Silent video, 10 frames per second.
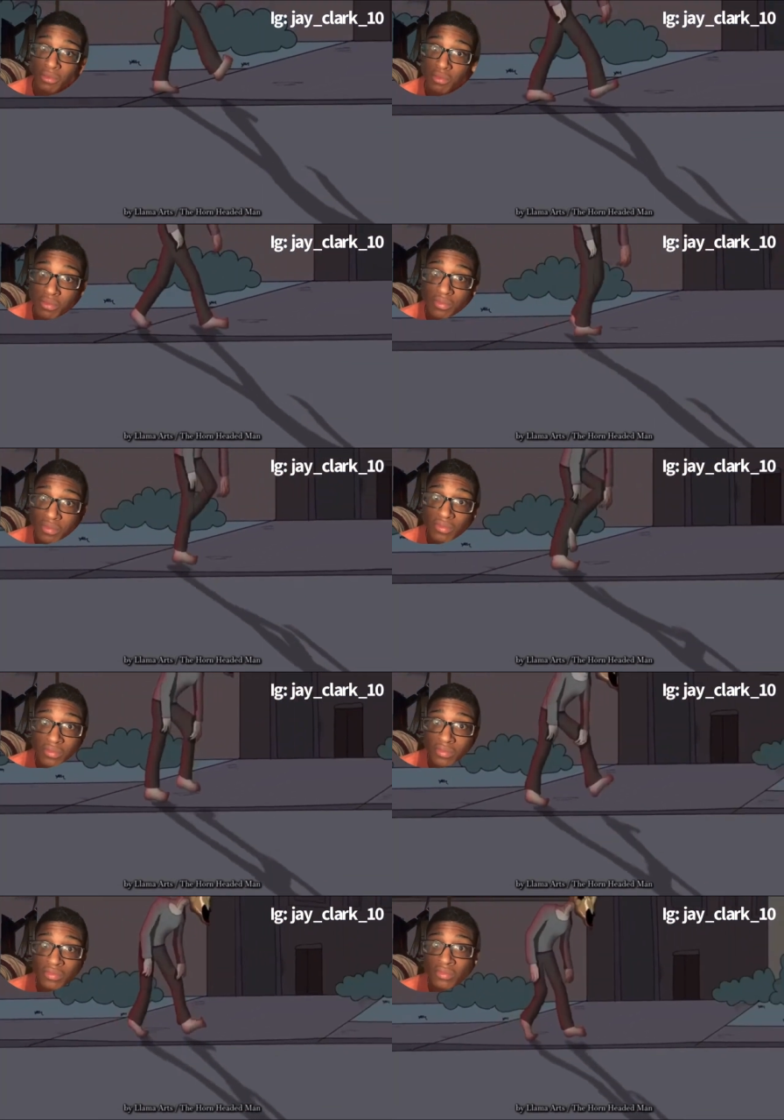He passed a
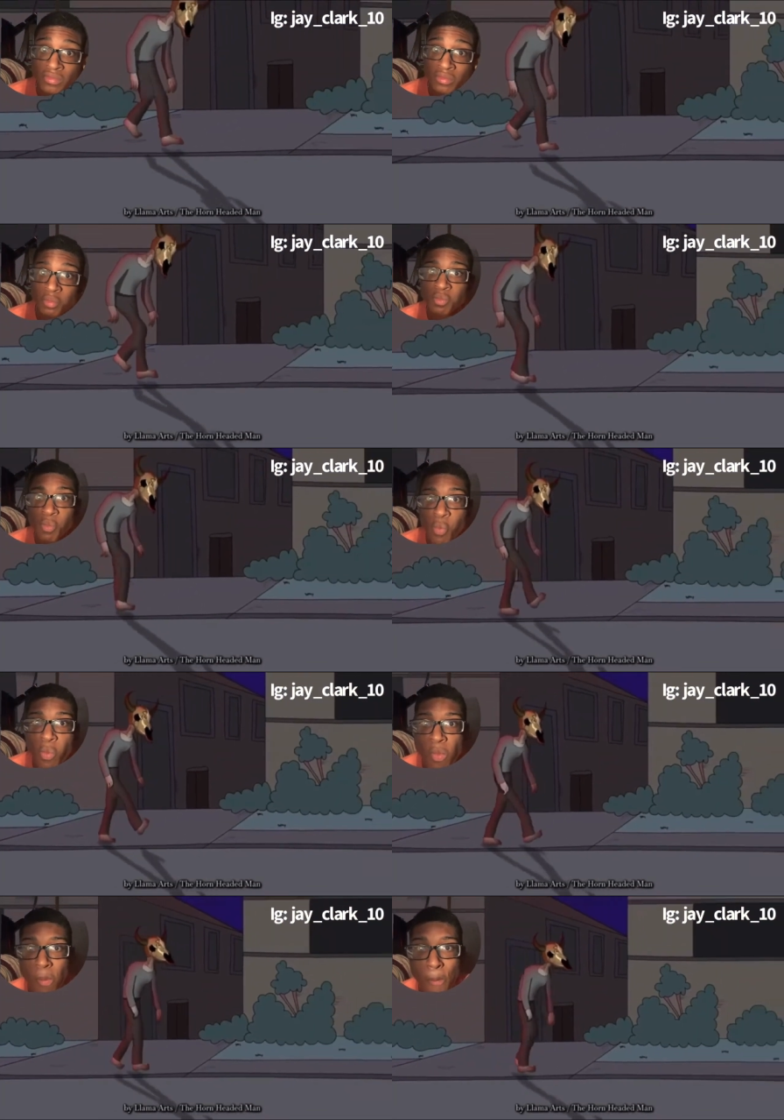few houses
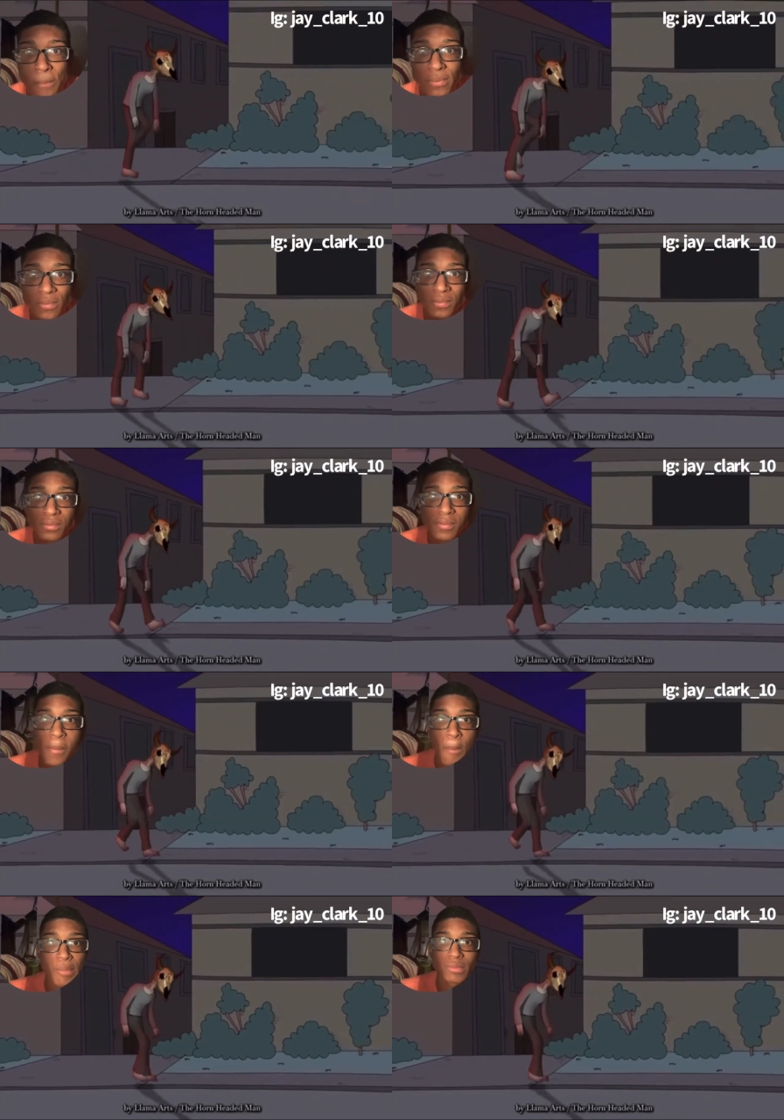looking straight ahead,
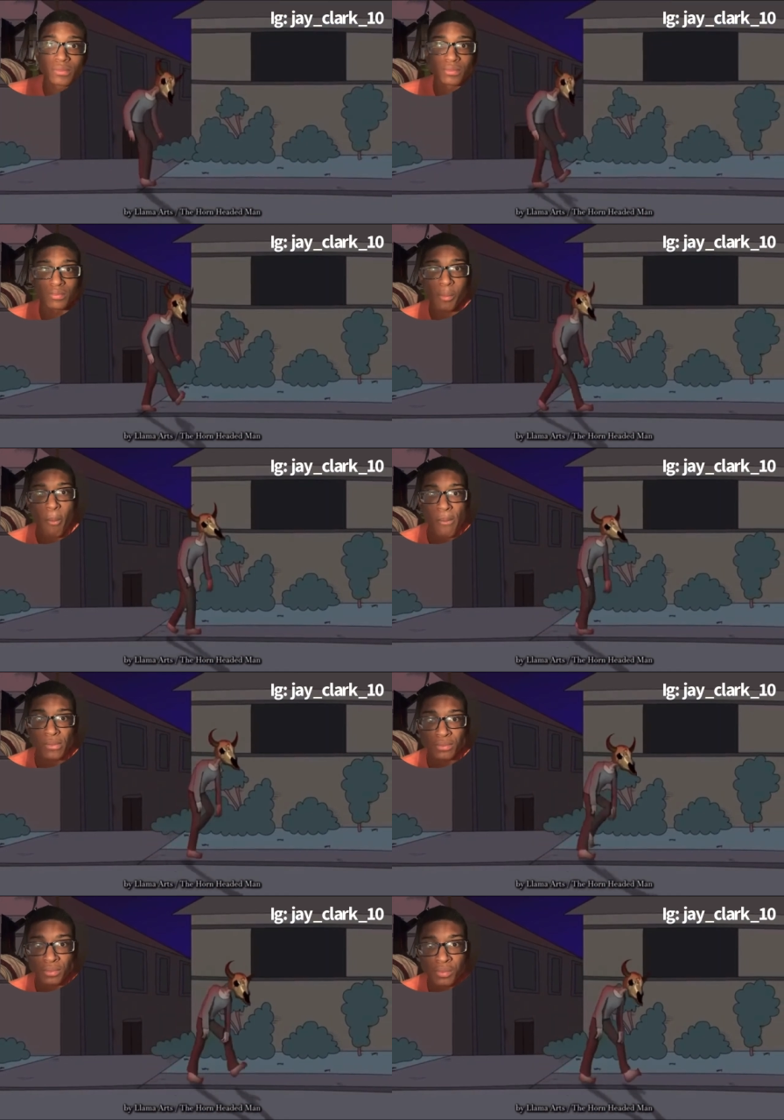neither
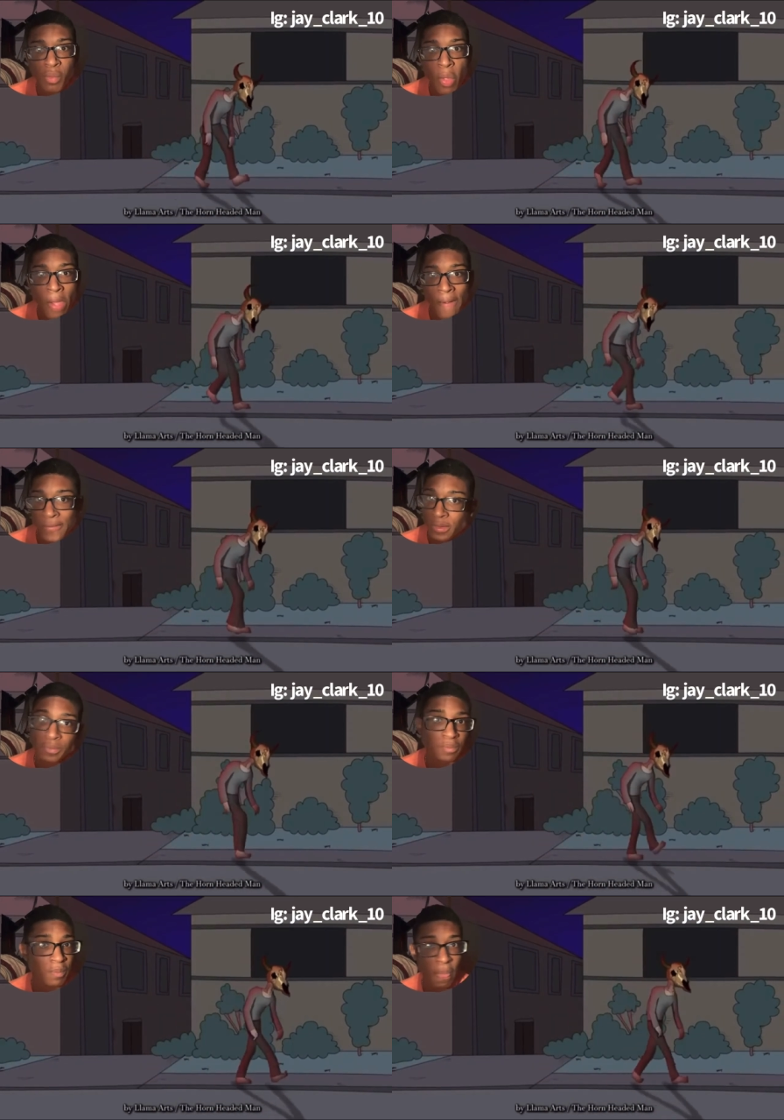looking left nor
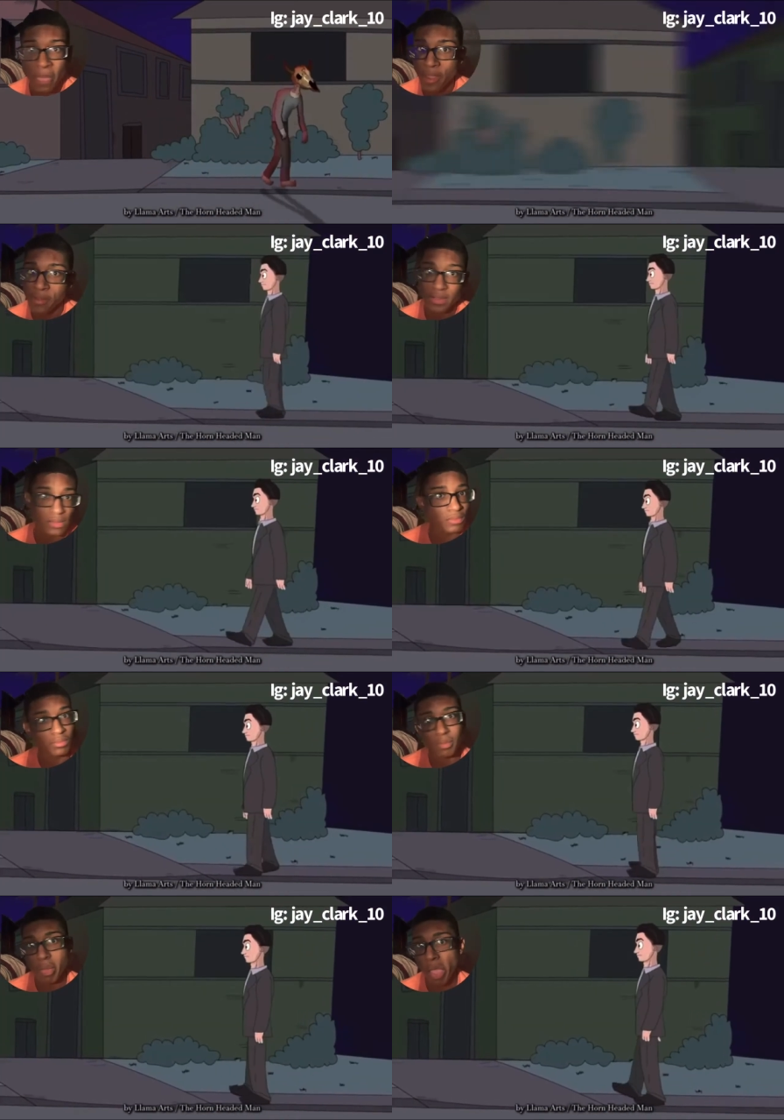right. His
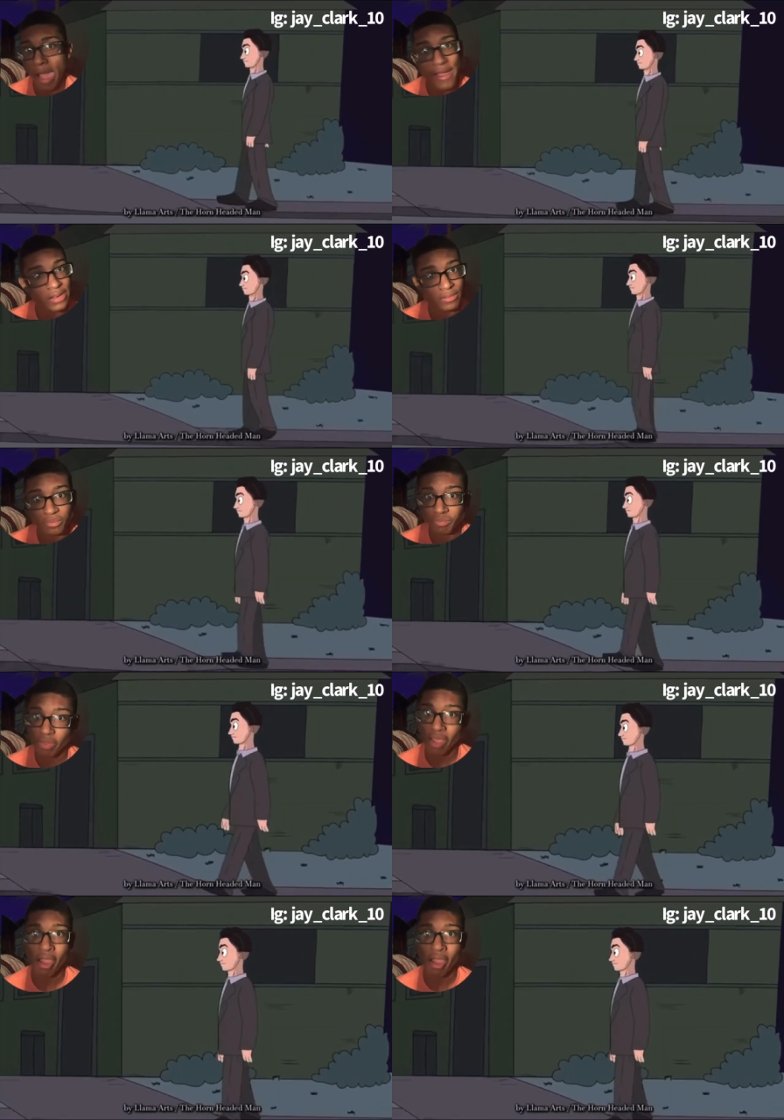head was fixed on the